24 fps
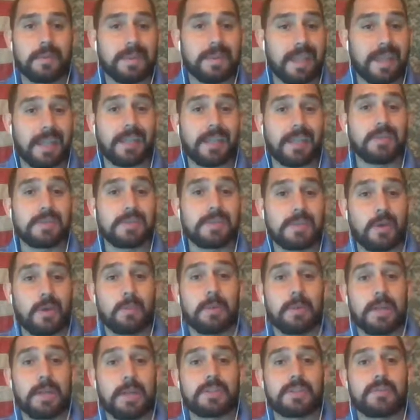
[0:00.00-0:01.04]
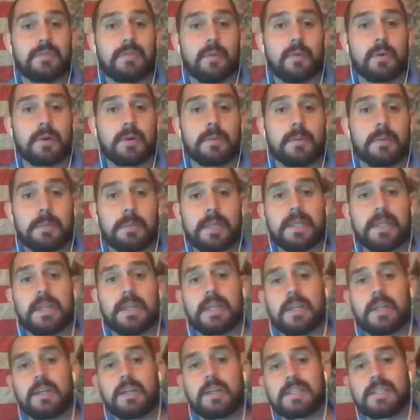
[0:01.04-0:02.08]
thank you so much for being
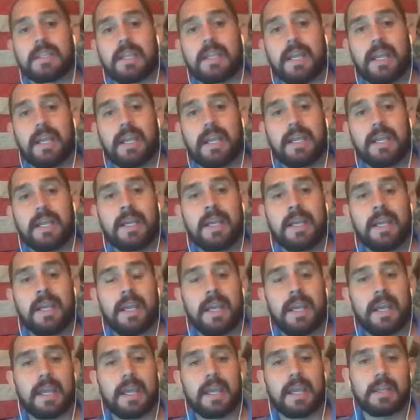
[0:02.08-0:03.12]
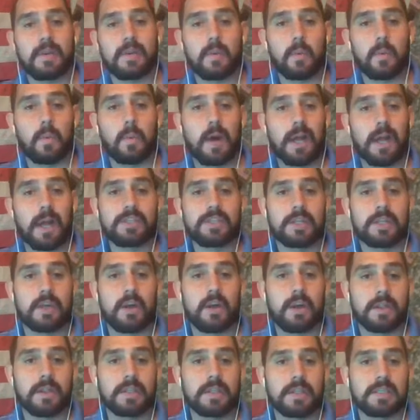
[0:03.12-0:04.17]
here today and watching
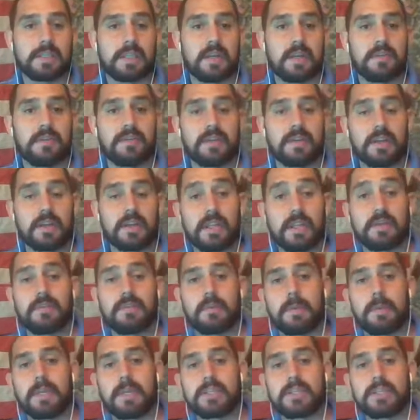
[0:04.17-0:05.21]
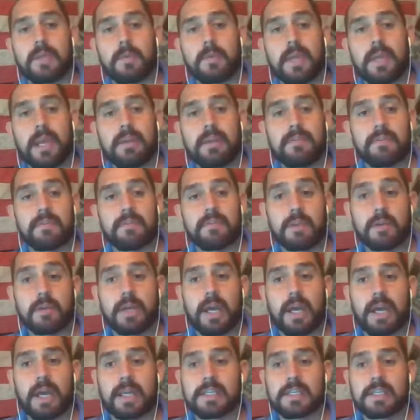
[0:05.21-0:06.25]
all this stuff and good information that we have for you
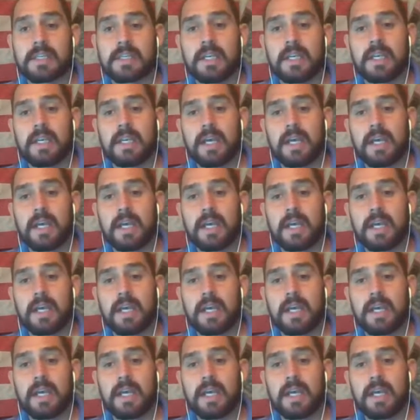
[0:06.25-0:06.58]
guys.